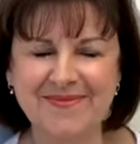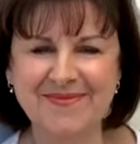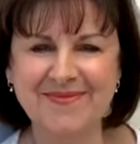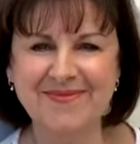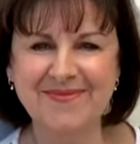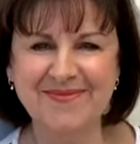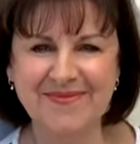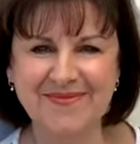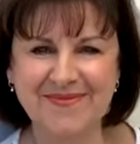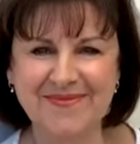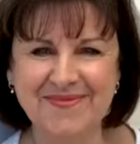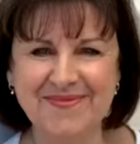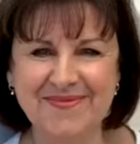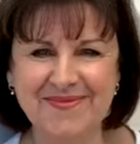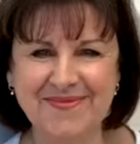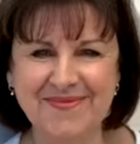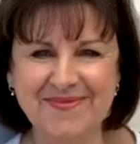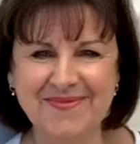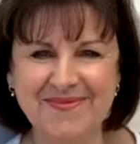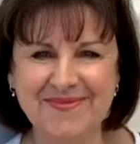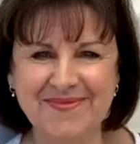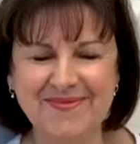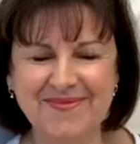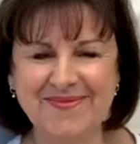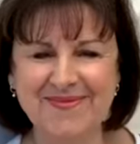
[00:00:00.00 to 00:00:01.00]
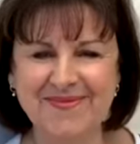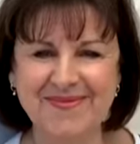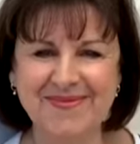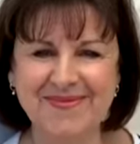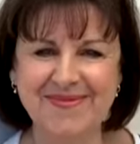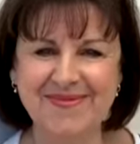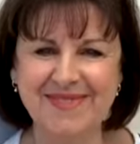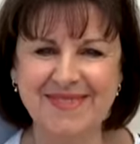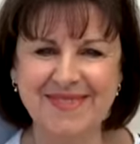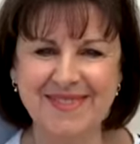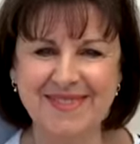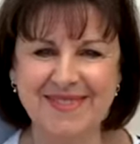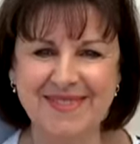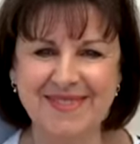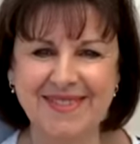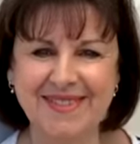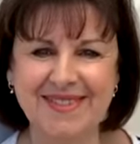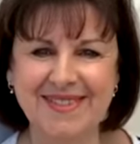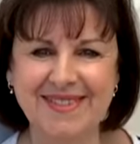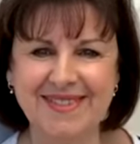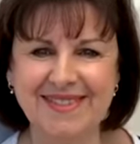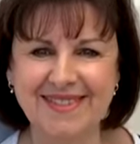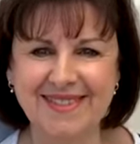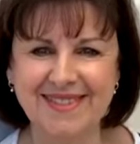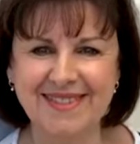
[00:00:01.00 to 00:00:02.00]

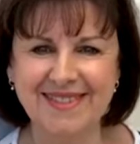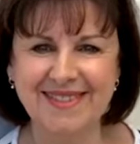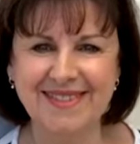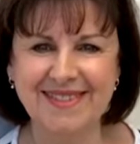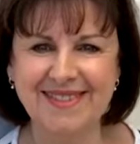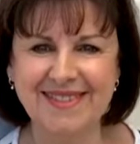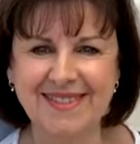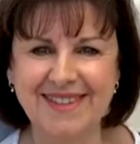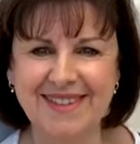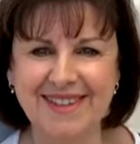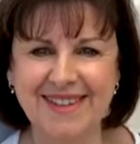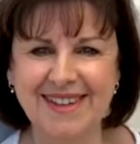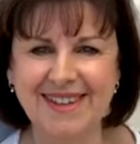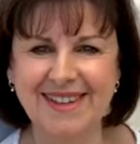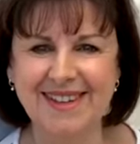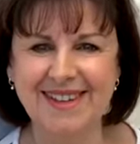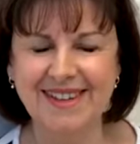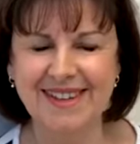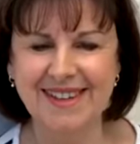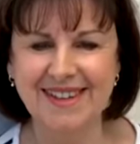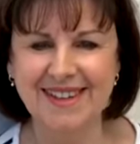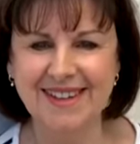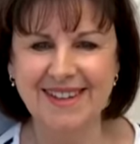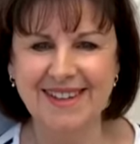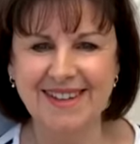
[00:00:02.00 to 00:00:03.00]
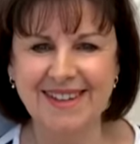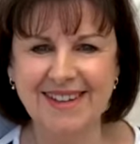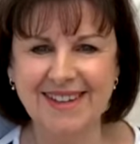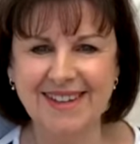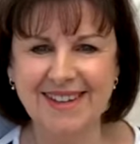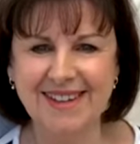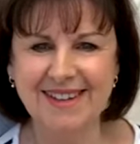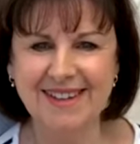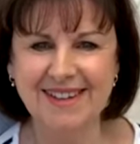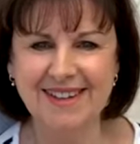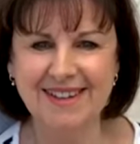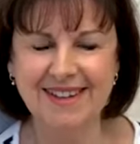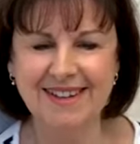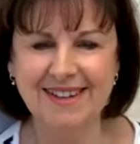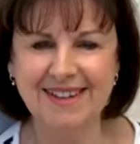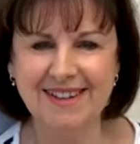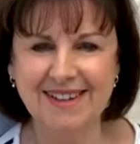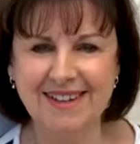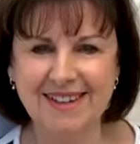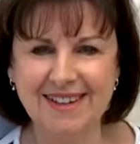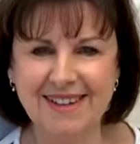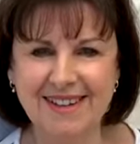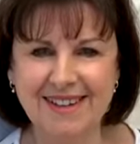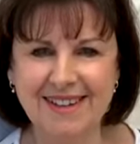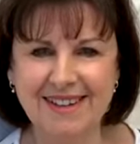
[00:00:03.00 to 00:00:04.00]

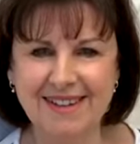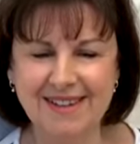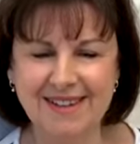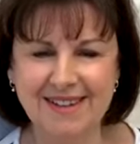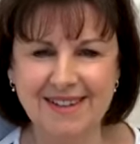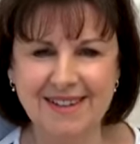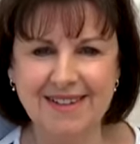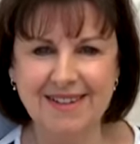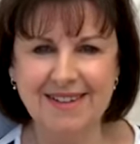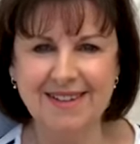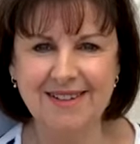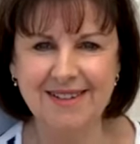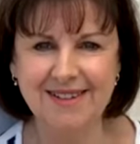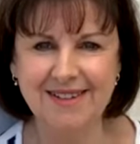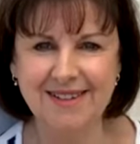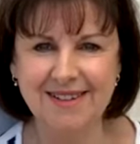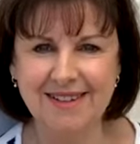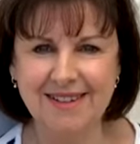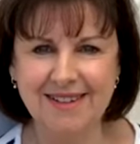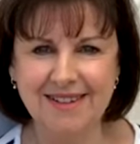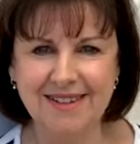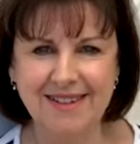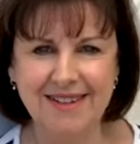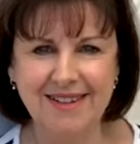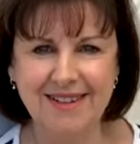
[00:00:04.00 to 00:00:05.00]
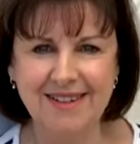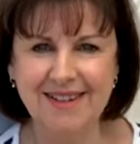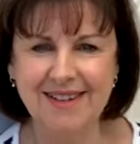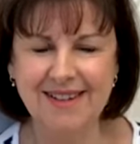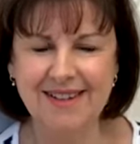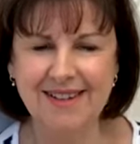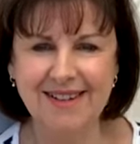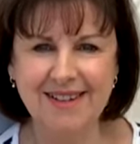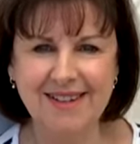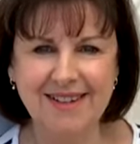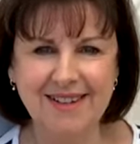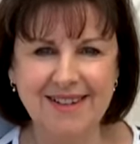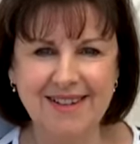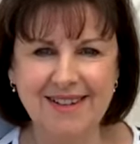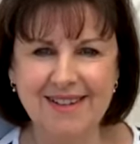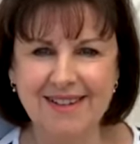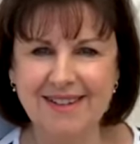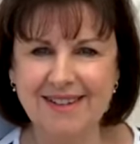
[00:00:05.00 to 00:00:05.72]
(silent)